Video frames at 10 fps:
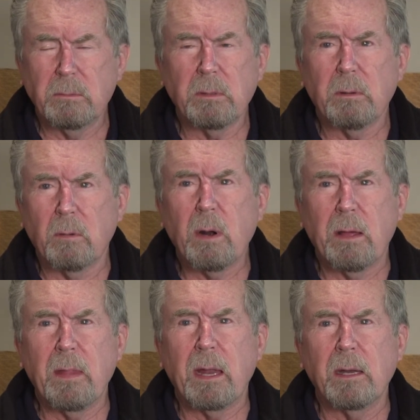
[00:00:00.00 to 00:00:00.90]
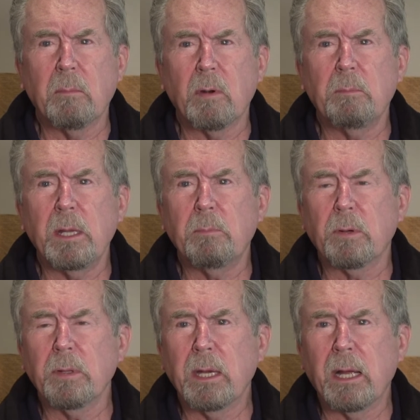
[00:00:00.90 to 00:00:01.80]
around that number of people
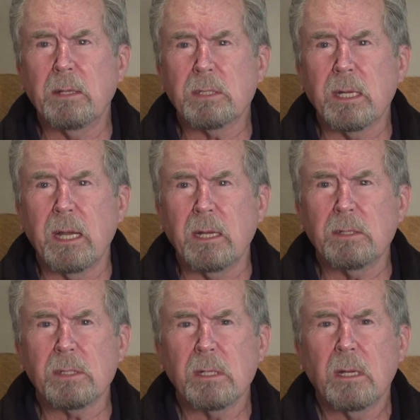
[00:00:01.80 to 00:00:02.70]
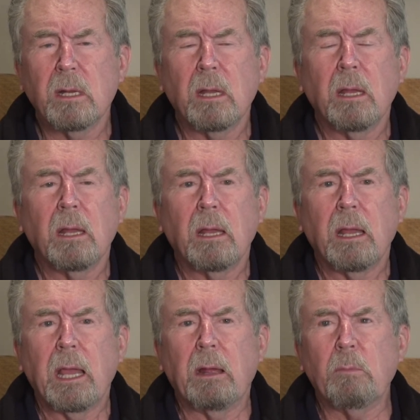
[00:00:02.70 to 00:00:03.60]
in the United States,
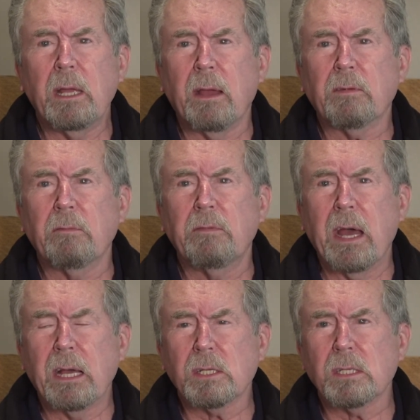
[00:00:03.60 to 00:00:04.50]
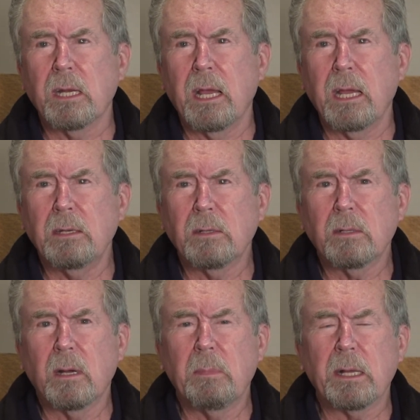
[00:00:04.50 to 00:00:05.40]
and we have to vaccinate
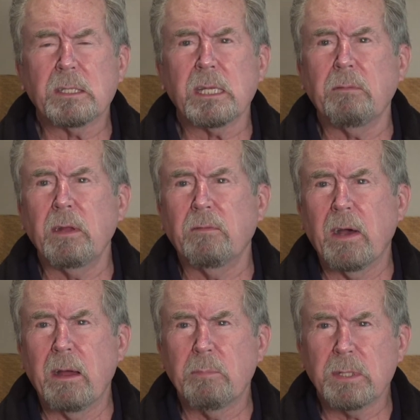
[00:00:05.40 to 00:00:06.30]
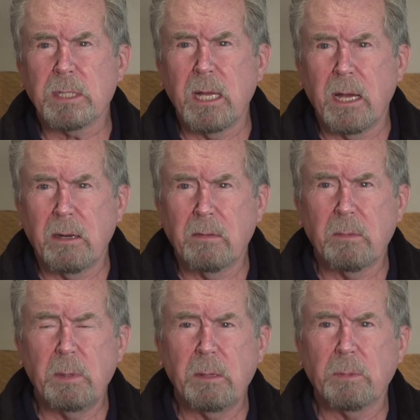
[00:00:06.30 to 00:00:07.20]
about 75% of the
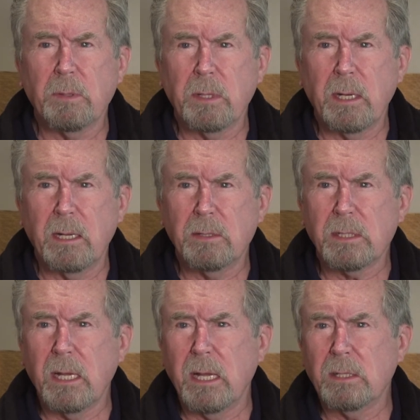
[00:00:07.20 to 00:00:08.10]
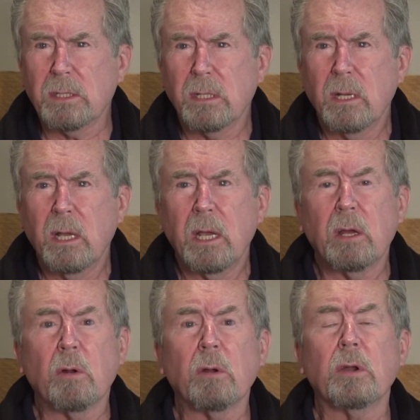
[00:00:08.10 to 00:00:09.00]
people in the United States
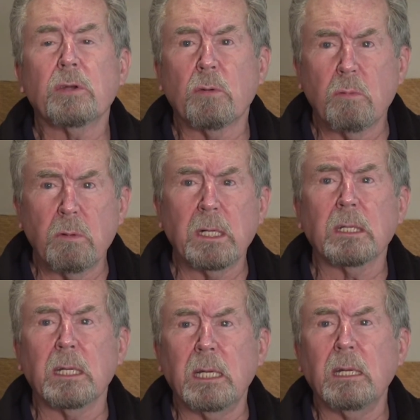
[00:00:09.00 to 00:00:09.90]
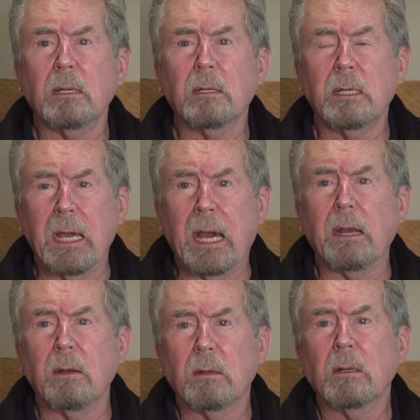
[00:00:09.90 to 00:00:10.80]
in order to really
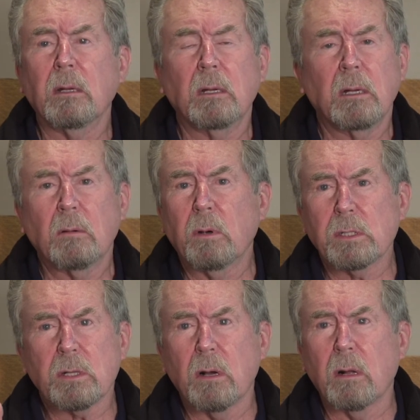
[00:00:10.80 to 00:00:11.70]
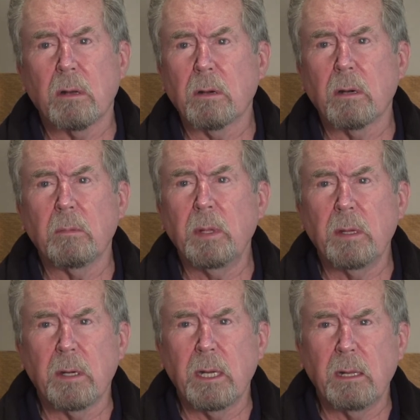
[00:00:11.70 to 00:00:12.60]
get what is called herd
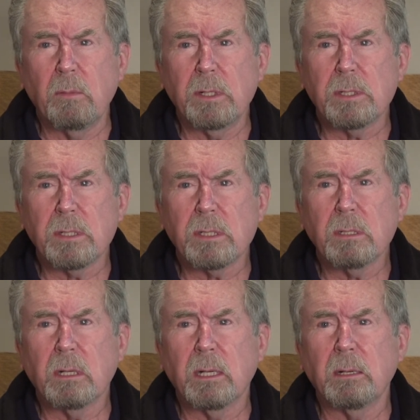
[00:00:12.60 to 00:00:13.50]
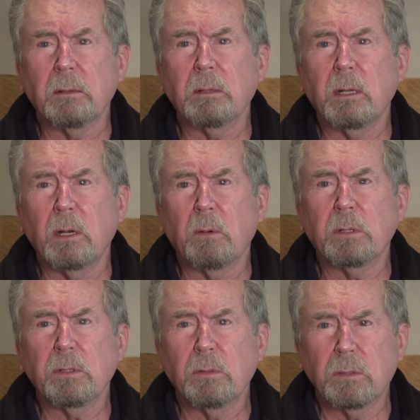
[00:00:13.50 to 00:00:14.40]
immunity, which is
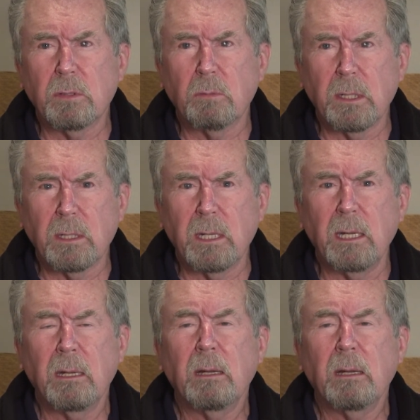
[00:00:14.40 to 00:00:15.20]
to really